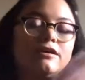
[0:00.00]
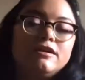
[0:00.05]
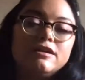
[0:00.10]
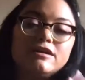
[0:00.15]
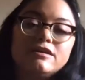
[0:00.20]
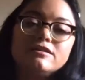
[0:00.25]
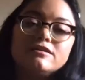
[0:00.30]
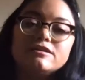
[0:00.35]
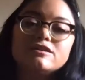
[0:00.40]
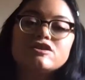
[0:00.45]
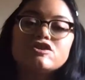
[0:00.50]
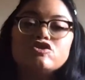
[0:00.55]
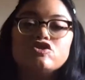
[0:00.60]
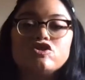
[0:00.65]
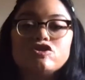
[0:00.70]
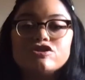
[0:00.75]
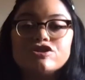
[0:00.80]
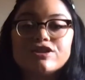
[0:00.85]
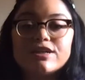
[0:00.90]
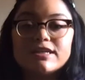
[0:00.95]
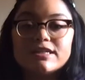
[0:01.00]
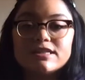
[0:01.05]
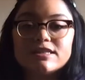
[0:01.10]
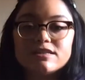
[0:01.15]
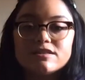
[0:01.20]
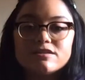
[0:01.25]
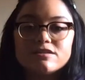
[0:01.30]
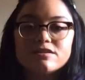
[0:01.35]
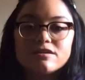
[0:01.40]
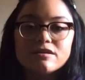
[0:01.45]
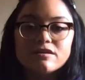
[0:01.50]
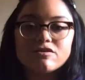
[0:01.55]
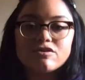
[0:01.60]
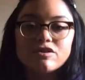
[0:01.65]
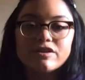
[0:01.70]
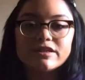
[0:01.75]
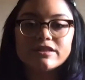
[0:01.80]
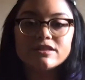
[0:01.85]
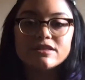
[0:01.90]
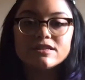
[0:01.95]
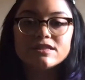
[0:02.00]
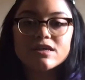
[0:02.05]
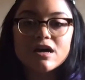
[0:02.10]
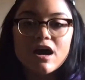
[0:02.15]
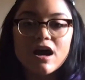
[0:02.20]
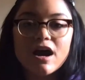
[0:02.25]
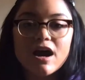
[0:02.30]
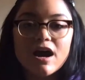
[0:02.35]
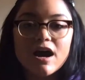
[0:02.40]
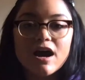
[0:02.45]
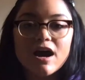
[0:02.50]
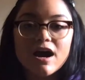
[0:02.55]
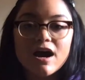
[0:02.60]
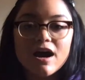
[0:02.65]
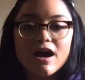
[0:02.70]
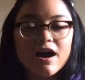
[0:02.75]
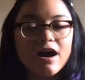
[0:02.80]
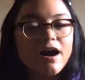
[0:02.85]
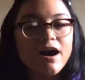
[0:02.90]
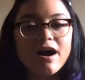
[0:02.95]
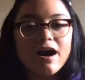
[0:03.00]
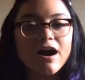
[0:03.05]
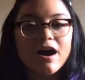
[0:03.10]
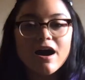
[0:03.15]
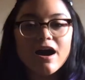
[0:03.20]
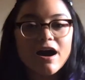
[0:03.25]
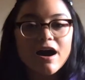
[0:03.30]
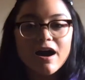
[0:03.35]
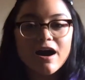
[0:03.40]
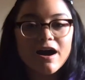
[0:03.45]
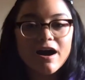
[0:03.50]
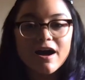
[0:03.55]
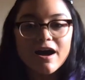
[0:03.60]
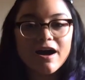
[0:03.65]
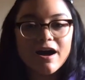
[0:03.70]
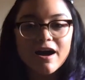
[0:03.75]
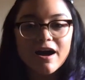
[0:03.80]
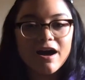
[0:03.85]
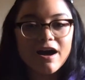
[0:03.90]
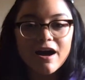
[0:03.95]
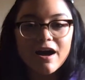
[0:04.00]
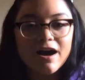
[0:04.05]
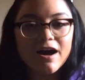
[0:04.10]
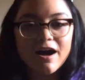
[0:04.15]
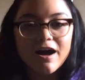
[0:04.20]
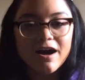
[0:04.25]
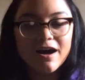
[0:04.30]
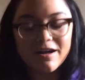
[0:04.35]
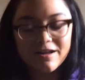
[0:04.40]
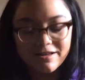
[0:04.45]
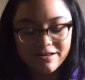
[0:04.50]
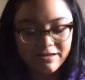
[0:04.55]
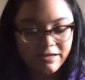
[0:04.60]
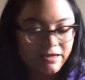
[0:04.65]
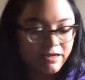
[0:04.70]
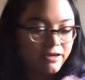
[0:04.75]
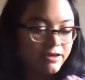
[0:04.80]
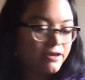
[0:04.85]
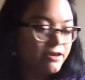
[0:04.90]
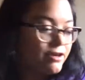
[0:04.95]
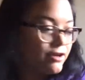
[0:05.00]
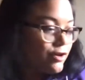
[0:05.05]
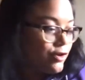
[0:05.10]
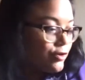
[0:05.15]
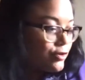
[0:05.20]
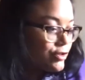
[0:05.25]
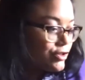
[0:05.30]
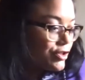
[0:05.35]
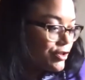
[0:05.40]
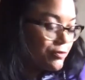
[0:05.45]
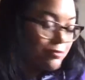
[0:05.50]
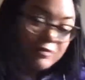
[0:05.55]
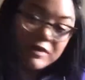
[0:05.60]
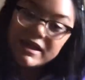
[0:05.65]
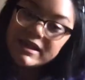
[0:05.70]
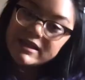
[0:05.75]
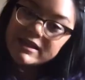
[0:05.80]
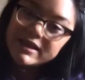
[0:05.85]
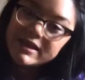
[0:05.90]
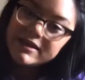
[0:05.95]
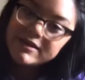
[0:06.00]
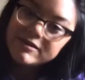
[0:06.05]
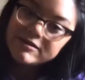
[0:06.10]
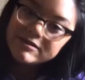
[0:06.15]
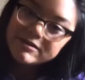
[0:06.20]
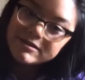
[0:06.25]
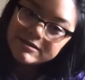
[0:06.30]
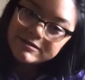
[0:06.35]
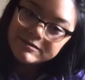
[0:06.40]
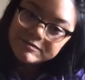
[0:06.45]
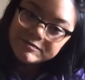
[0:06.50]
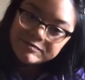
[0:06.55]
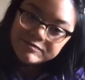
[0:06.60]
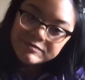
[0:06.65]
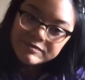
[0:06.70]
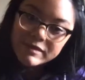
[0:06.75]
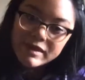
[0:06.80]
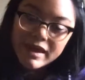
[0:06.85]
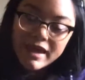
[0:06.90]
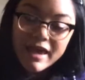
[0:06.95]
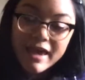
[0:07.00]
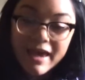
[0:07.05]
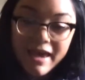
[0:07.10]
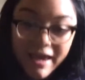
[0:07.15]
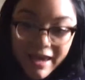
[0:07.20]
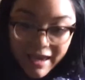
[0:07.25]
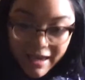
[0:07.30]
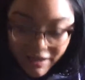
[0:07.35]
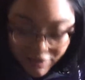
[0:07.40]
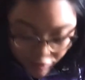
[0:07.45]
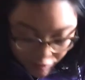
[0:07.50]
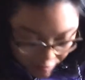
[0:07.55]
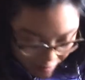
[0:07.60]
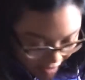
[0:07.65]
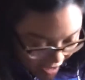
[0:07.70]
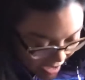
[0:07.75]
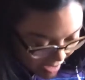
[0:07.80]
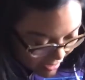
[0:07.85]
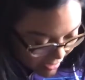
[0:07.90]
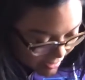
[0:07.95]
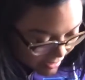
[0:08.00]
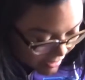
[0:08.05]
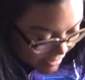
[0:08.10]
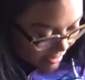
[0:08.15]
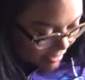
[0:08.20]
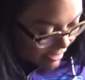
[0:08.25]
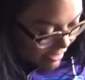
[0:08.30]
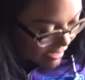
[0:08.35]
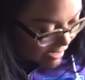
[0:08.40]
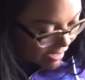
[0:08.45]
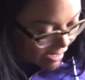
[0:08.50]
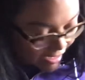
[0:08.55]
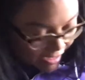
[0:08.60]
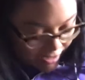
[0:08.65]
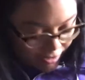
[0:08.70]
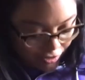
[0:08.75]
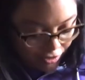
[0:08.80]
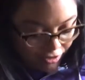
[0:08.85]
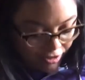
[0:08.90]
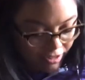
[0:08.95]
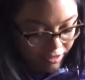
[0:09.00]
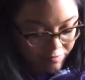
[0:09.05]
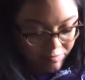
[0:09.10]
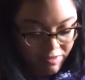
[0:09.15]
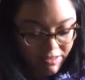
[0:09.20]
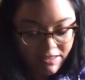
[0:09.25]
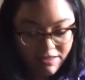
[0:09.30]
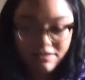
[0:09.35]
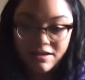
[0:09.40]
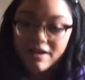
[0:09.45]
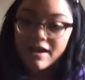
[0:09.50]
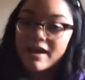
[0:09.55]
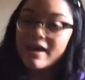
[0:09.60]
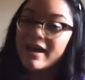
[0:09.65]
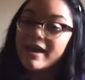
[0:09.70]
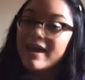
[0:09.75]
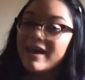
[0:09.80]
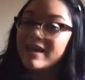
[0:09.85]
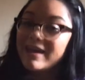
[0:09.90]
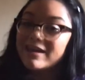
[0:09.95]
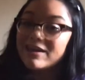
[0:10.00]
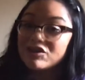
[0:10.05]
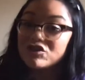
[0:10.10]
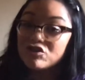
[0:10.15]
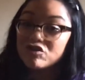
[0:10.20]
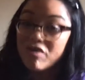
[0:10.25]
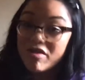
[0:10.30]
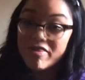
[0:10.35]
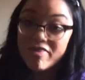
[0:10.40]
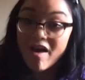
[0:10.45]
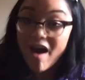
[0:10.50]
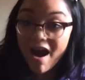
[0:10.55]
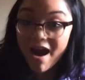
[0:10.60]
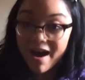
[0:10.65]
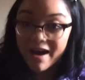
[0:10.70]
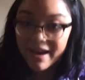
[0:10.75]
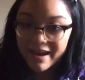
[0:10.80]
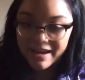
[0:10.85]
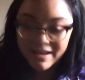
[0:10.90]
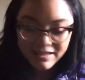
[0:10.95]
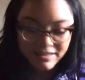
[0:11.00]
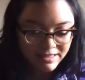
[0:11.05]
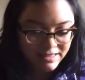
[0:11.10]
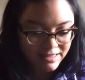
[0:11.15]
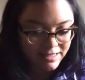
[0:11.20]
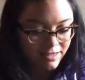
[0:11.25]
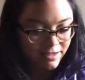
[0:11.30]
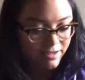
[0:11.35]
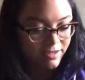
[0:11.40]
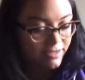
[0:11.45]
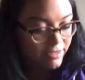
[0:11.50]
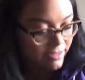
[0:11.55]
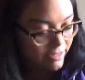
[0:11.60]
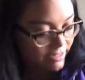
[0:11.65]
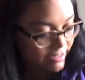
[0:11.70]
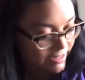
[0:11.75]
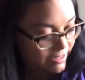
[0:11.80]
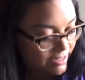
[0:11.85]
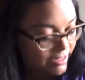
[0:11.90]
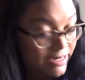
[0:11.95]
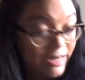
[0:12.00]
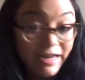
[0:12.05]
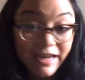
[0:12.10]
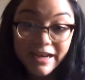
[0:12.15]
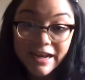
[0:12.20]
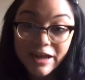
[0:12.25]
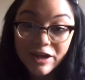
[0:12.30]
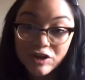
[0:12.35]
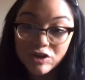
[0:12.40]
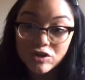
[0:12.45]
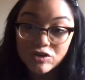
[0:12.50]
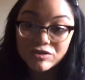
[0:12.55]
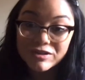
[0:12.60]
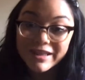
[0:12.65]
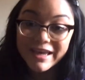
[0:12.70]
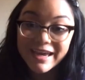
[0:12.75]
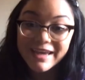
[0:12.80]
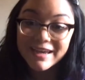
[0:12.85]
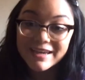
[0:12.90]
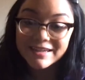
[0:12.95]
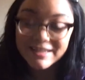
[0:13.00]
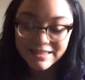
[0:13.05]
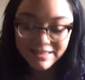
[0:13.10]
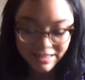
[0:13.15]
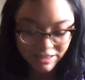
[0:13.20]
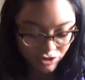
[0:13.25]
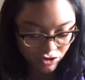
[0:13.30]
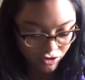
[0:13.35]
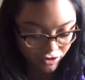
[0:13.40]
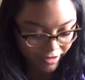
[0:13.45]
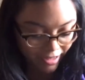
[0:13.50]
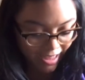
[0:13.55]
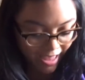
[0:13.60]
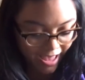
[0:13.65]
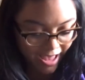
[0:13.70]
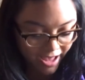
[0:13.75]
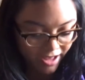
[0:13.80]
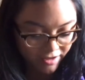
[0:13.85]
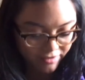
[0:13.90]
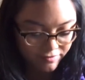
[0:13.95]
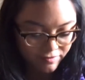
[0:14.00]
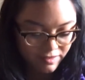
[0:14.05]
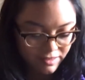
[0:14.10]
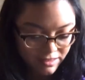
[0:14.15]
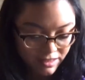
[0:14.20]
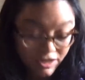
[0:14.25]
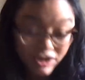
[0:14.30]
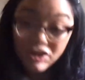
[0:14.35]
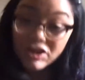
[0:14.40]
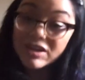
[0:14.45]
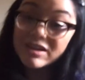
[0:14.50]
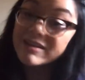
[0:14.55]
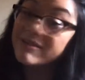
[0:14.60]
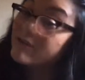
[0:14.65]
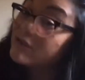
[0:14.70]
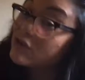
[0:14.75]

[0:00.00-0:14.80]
Let's go to your chest. Go like this. Ah. Now go to your belly and your back and your hips and your thighs. Now your legs and your calves. Even